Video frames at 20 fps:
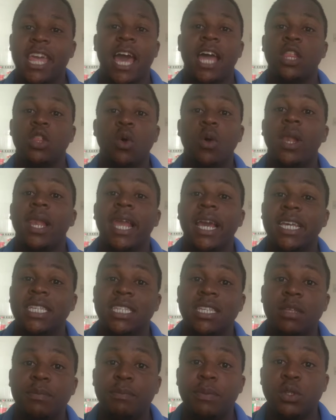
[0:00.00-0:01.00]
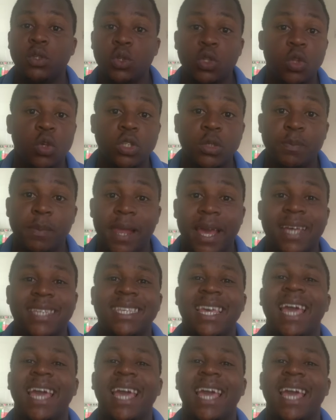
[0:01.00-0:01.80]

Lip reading: there are no legs in between those players,